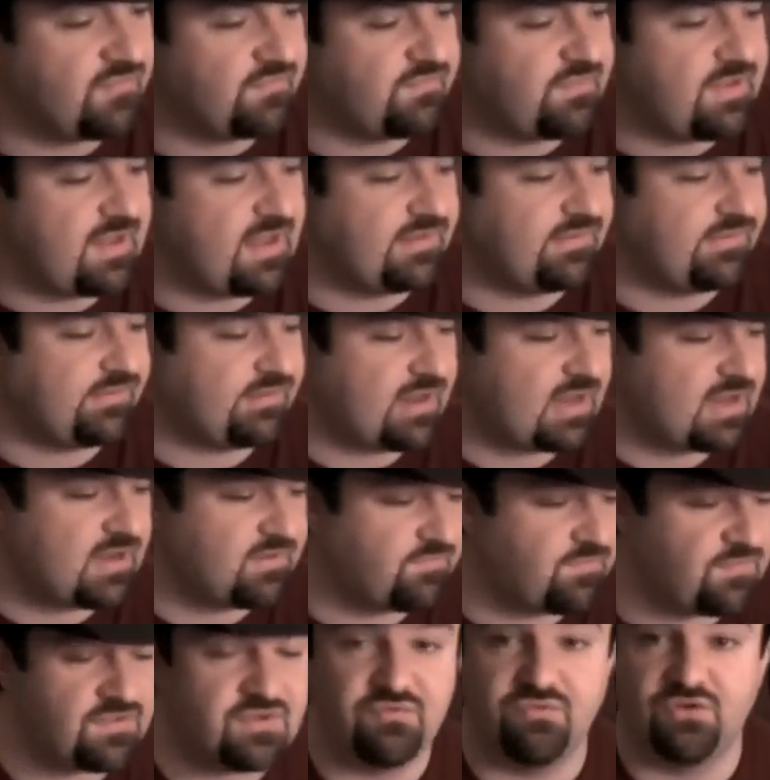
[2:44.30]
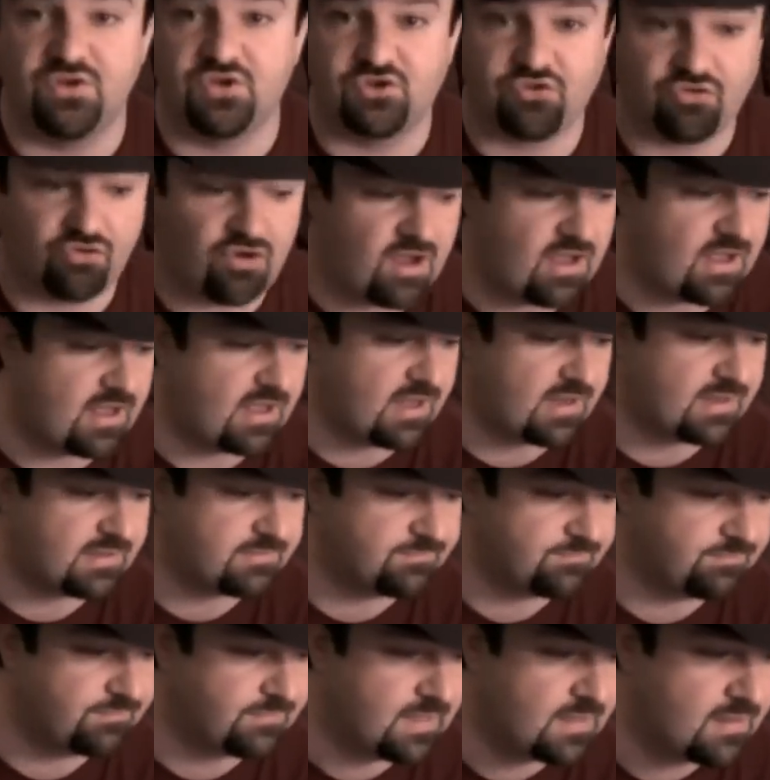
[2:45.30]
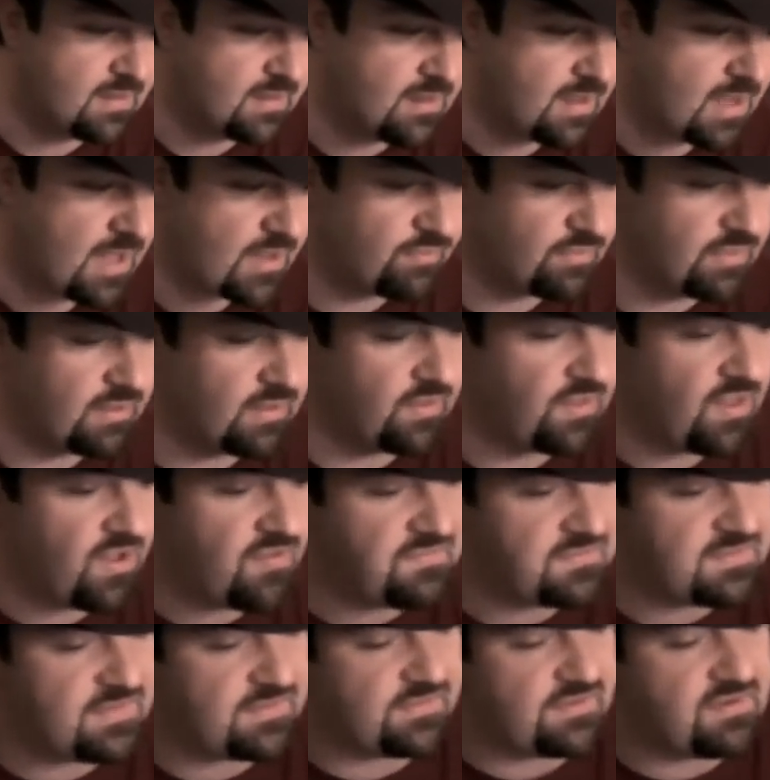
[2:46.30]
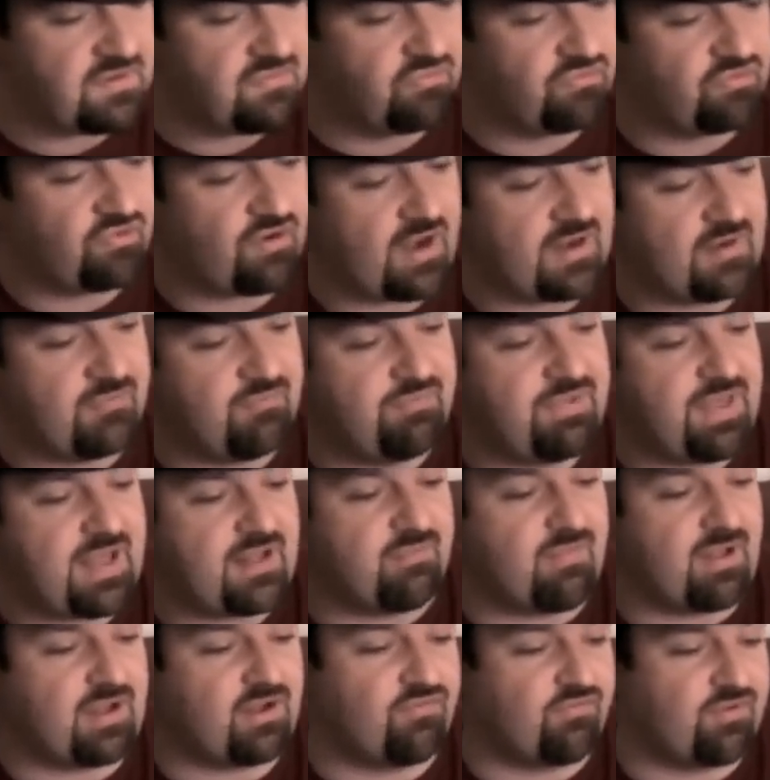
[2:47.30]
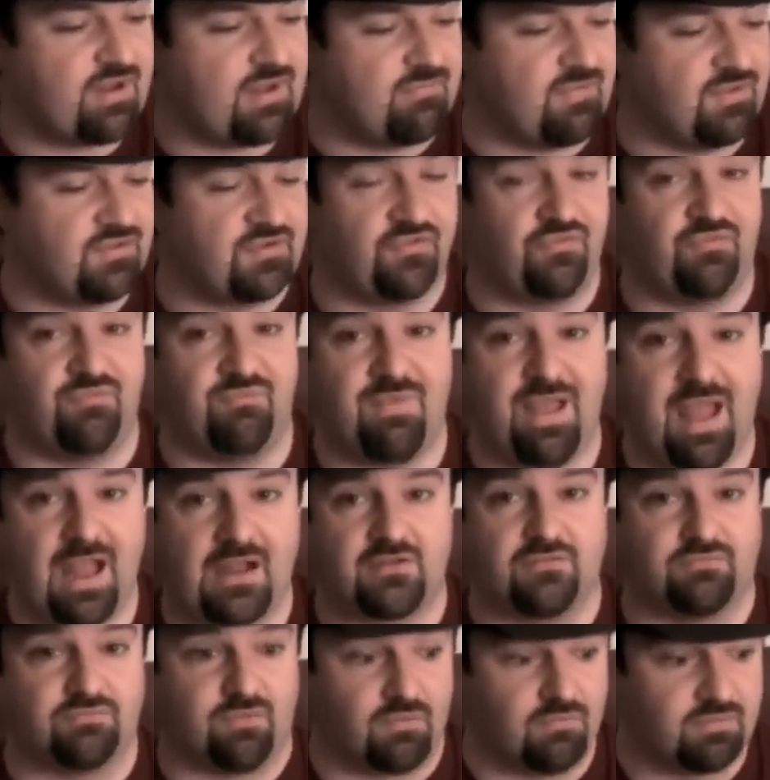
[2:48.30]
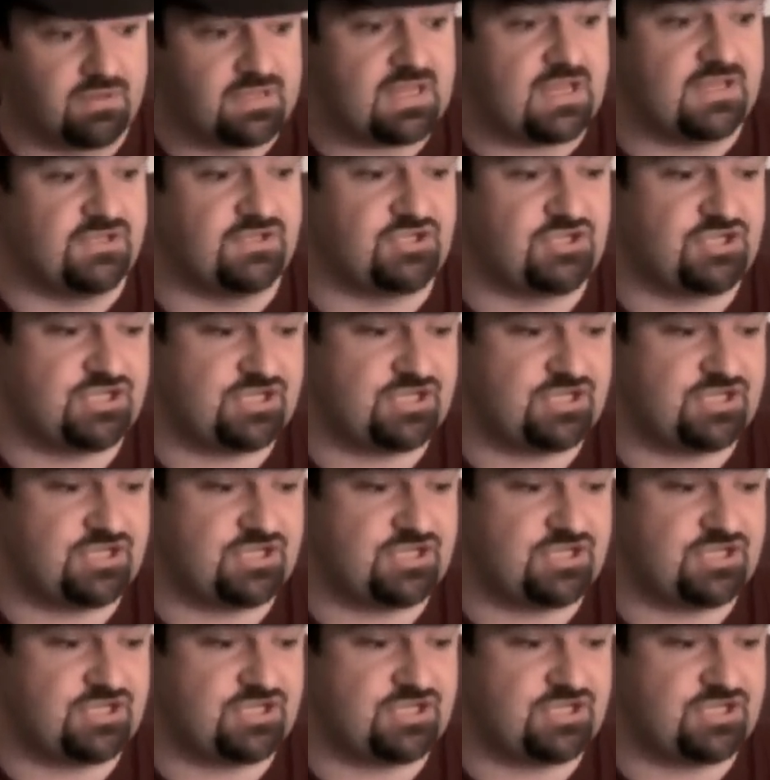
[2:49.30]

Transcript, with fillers: your fans sent in for you to try. I would love to see you try to bake my grandmother's macaroni and